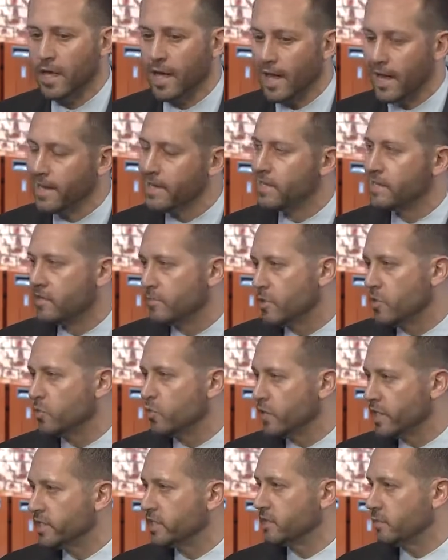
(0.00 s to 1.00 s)
I need to be
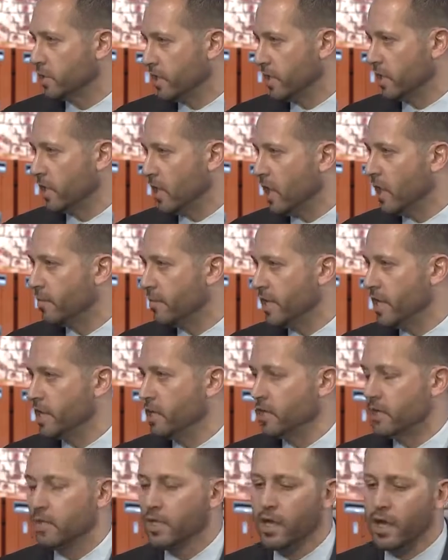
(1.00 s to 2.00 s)
reasonably
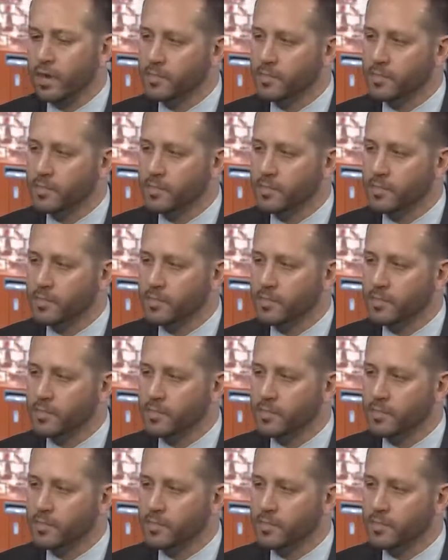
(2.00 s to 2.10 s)
accommodated.